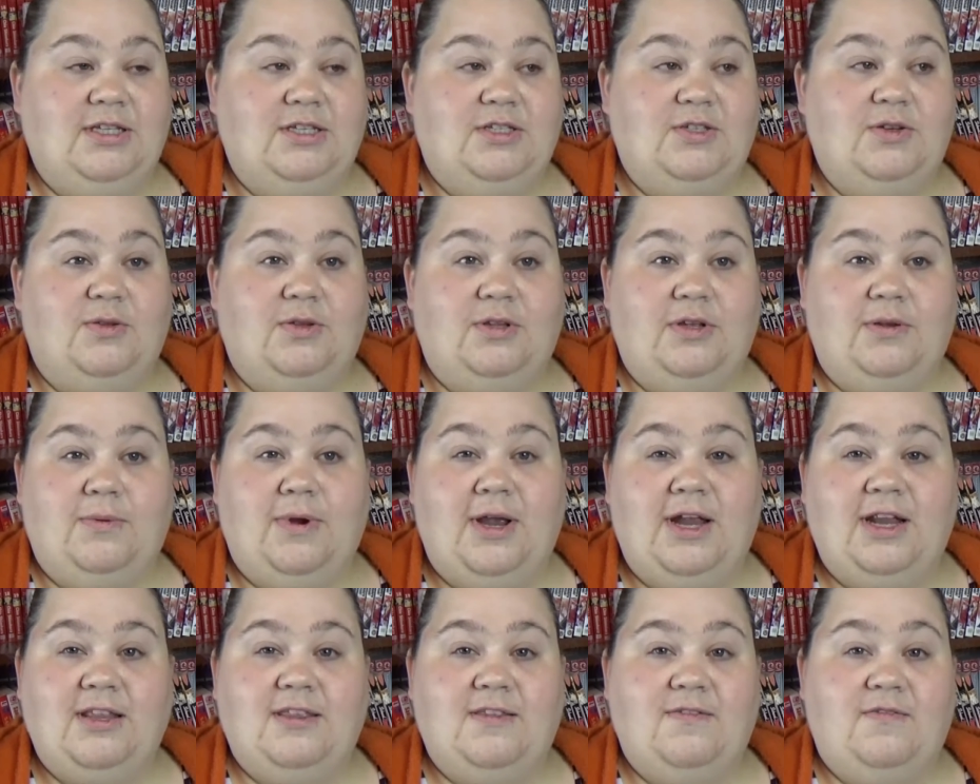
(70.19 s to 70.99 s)
It's only
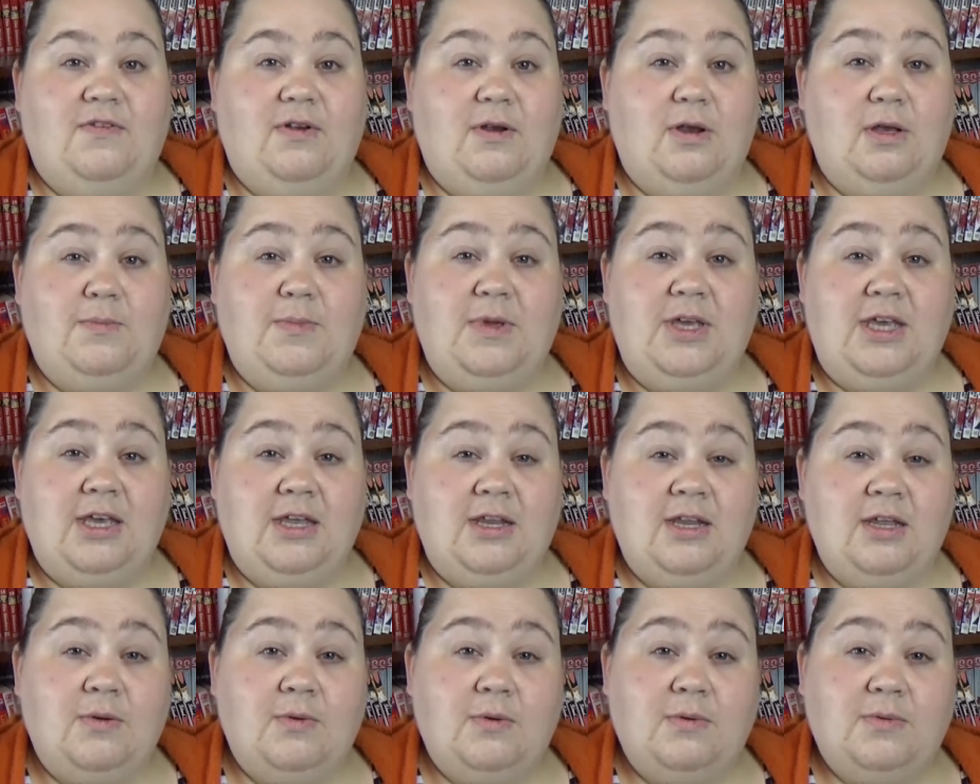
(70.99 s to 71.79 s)
right at the very
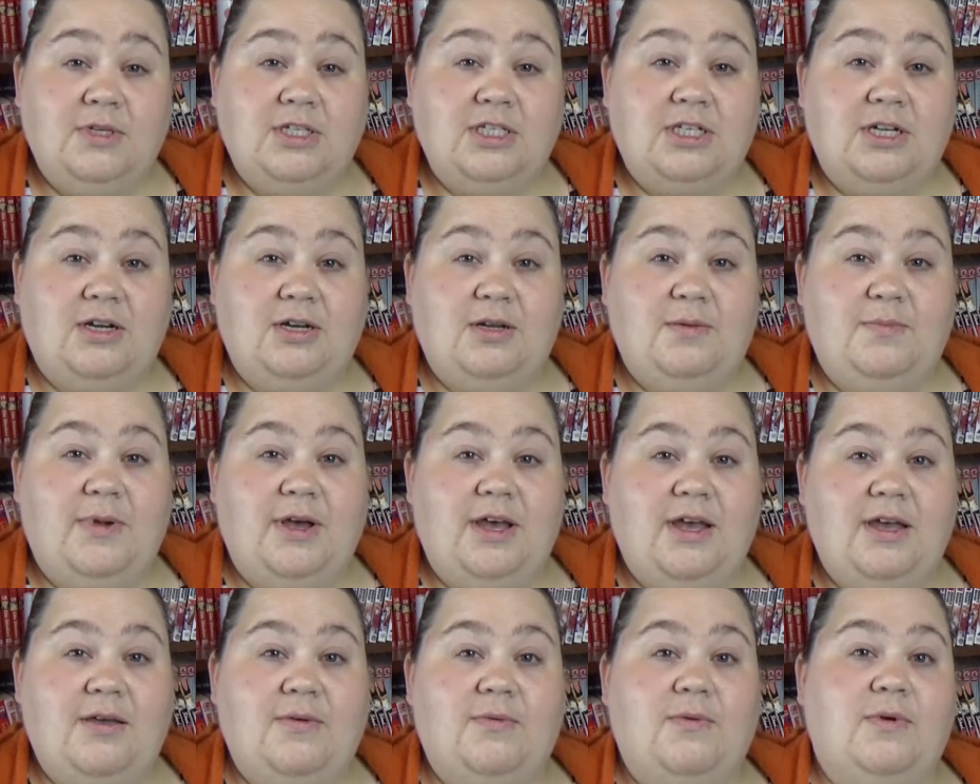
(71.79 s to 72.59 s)
beginning when we started
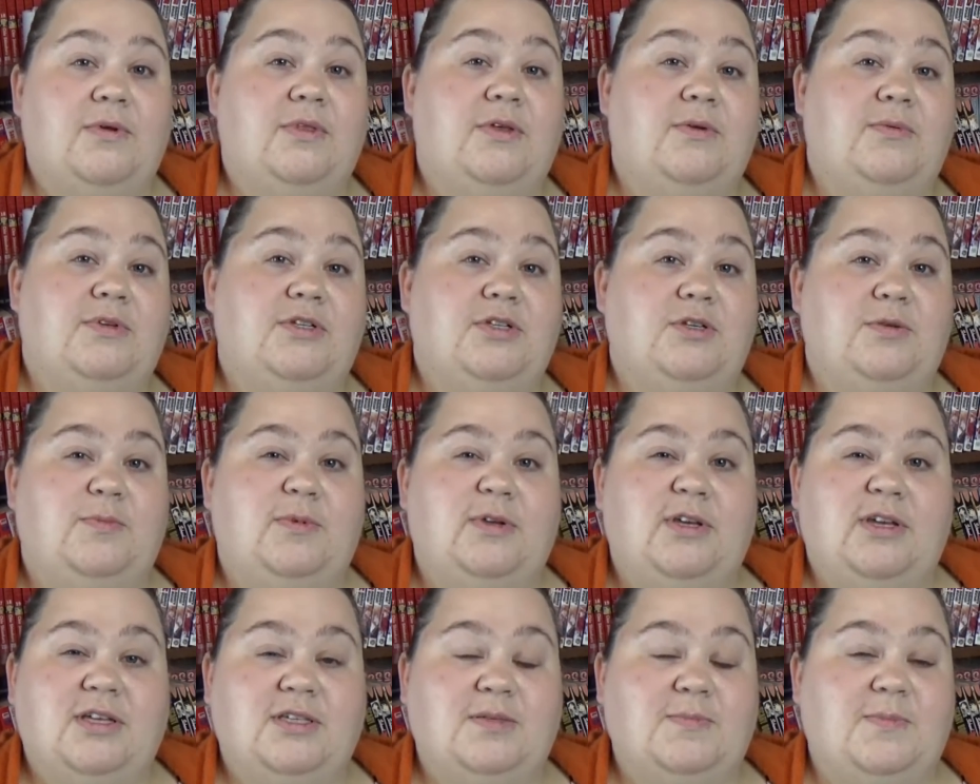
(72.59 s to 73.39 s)
buying where there were
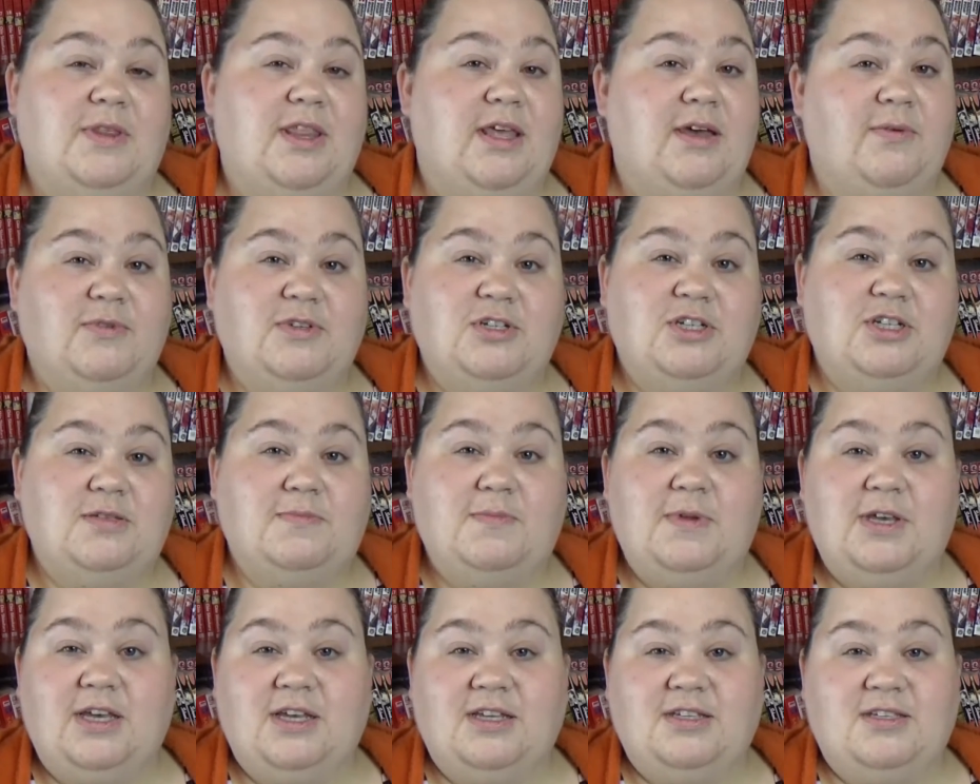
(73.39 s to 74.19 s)
duplicates, but that was just
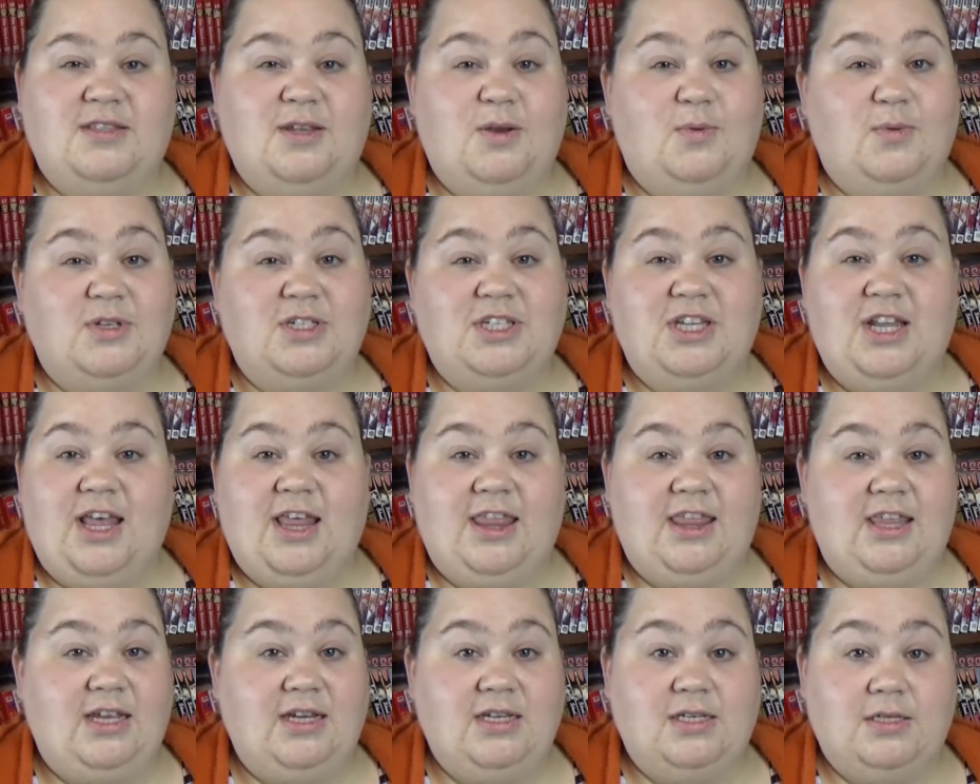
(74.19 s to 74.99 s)
because there was
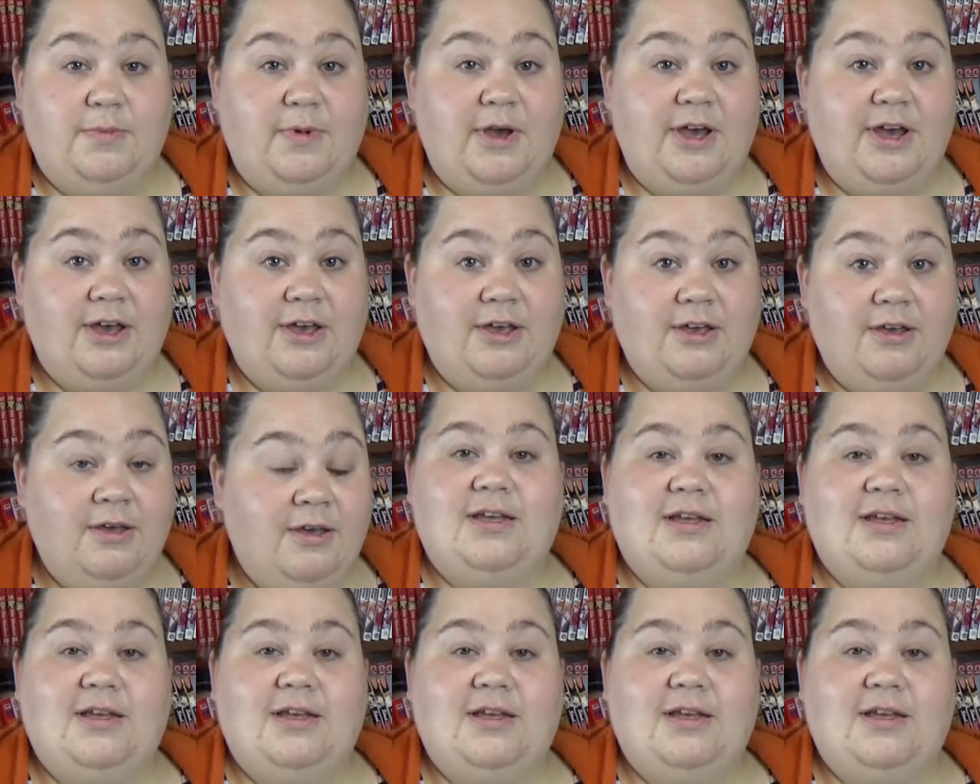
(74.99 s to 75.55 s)
nothing to buy.